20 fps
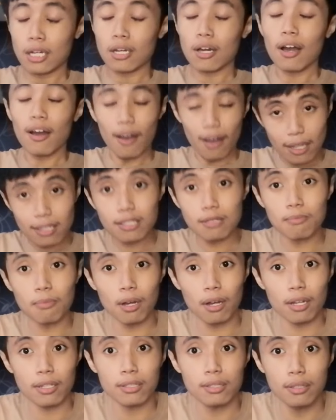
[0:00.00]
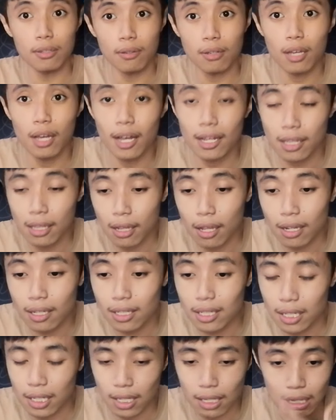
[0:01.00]
Cosmos, You Got
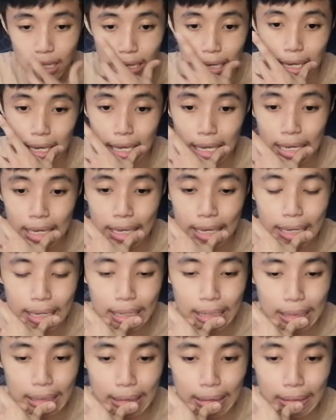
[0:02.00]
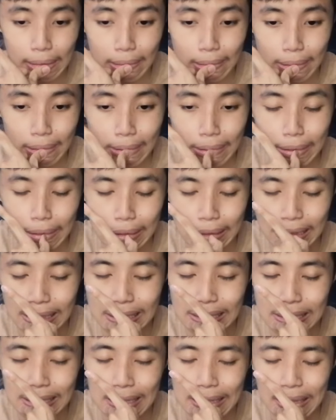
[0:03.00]
Lucky, and of
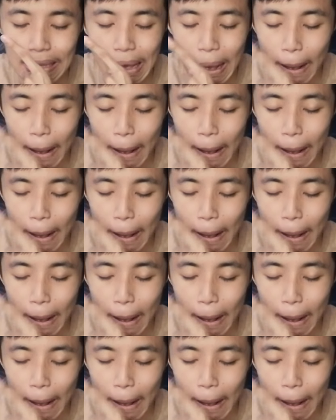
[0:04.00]
course